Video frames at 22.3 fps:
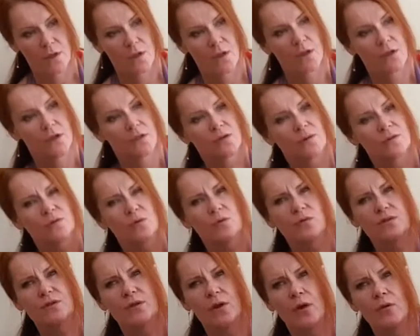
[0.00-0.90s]
So it's
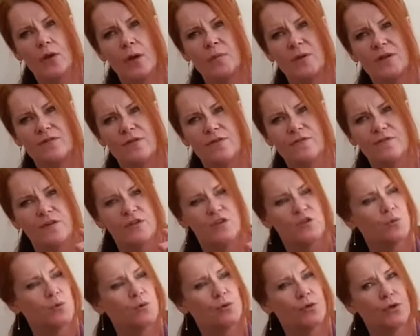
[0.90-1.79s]
also a bit of a
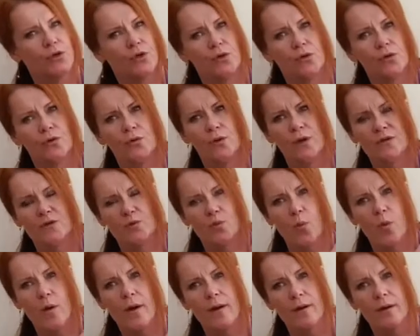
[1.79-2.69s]
visual cue as
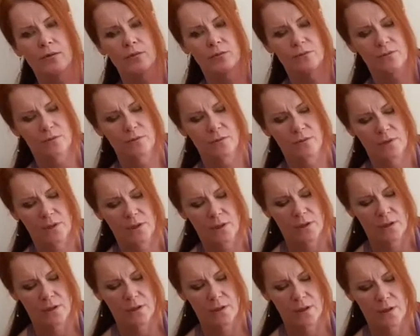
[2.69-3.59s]
well.
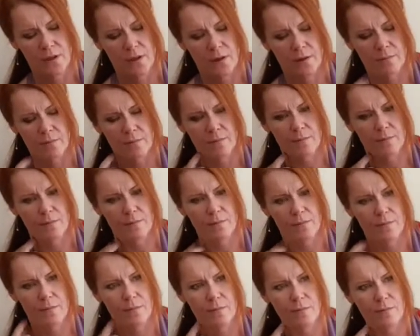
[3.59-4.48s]

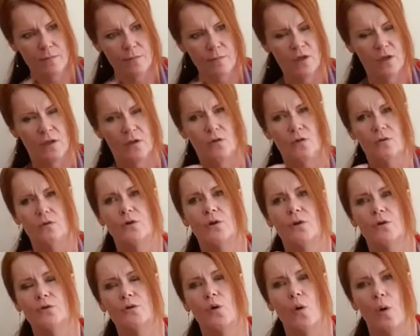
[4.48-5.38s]
You
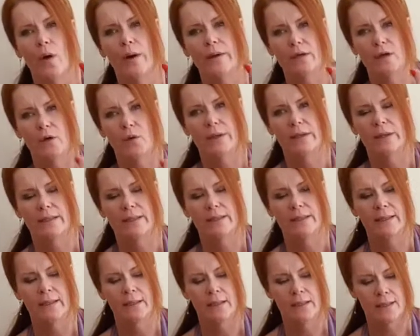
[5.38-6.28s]
learn quite
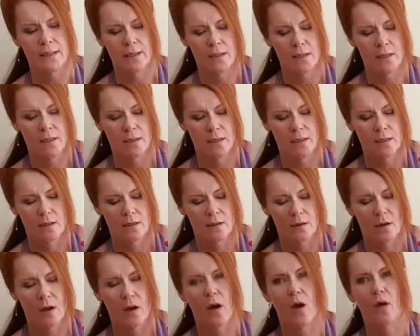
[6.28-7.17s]
quickly,
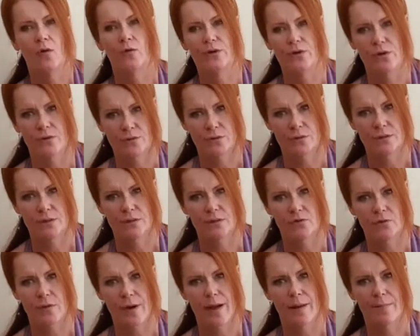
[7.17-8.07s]
holding onto the
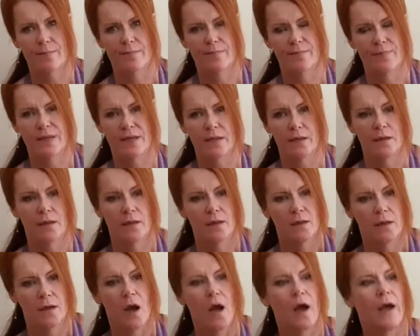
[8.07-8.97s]
strap, that
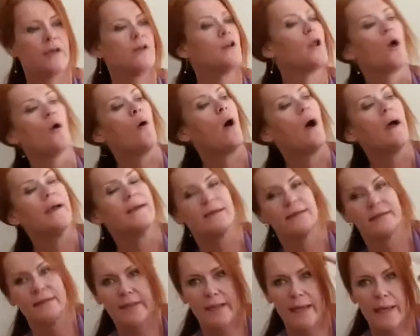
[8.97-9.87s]
I know I
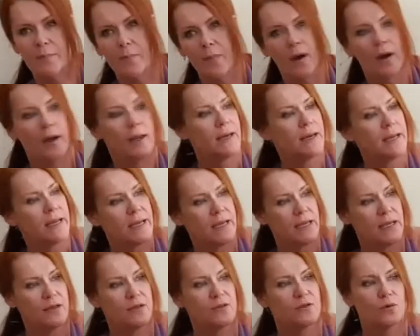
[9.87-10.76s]
can get my
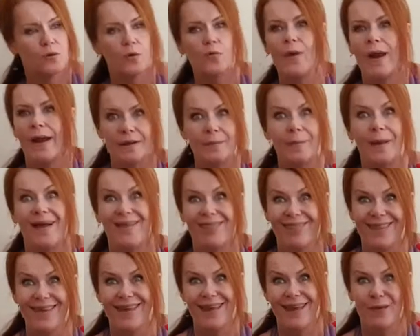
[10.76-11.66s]
knee to around about
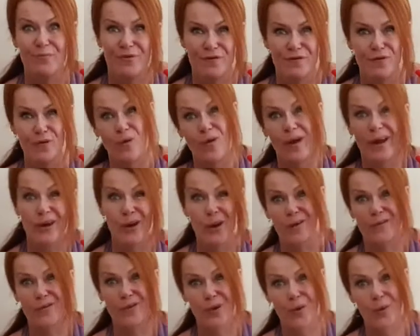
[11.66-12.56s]
there before I
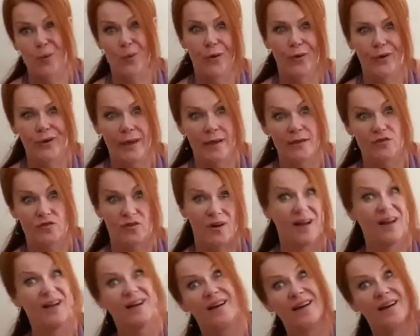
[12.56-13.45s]
know I've got to work extra
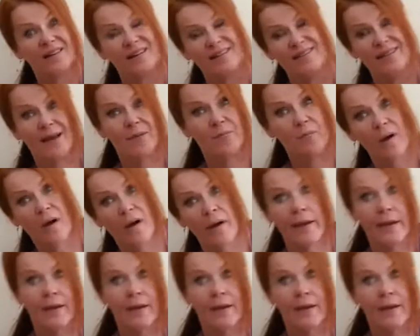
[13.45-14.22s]
hard and that my